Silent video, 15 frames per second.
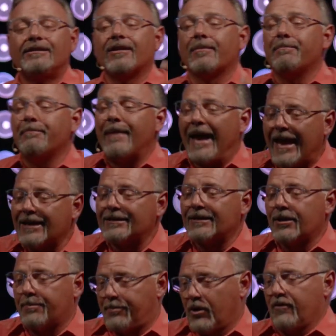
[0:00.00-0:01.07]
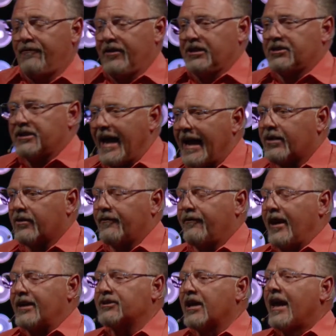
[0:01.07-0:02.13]
demanded a perfect
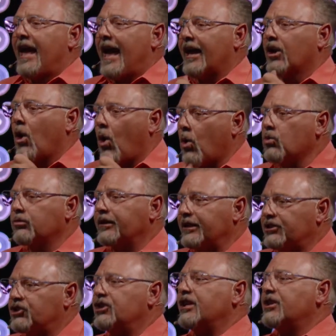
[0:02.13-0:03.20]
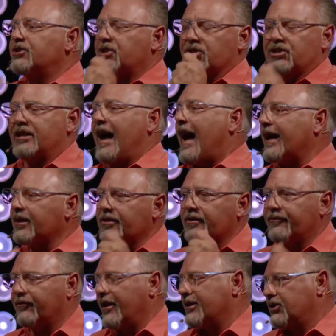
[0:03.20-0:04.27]
sacrifice, and only Jesus, God in the
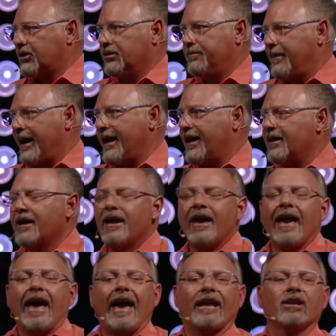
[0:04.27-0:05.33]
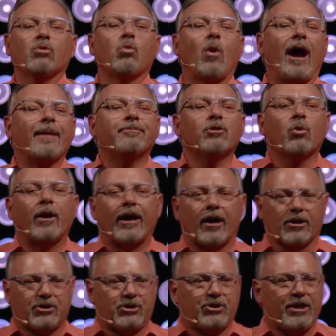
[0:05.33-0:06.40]
flesh, could pay it. And he wiped away
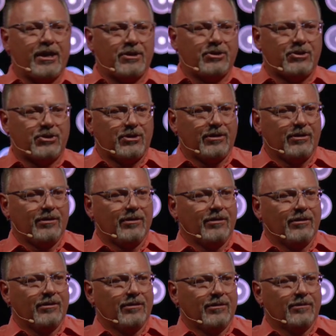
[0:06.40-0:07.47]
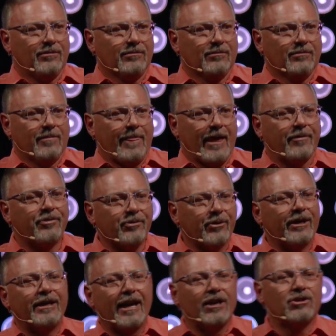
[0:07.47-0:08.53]
our sins and
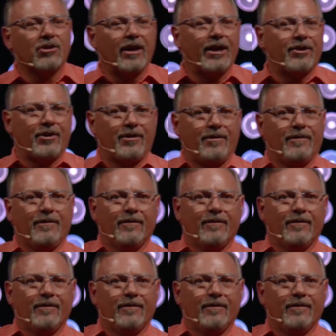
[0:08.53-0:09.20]
three days later,